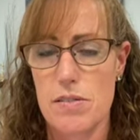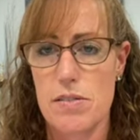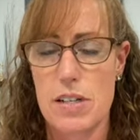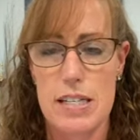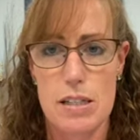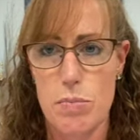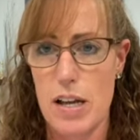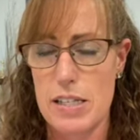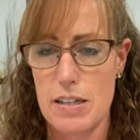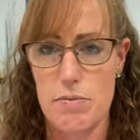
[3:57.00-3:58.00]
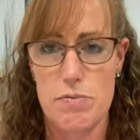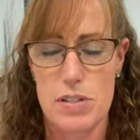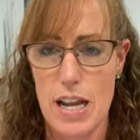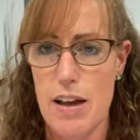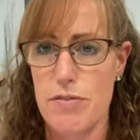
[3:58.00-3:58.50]
tested positive,
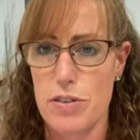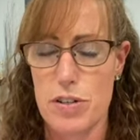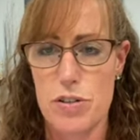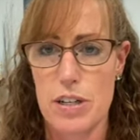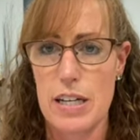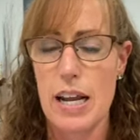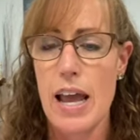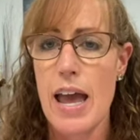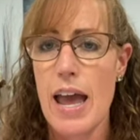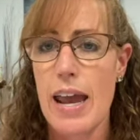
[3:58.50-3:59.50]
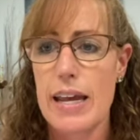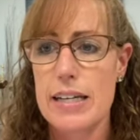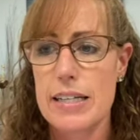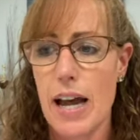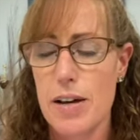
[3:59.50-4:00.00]
staff or student. And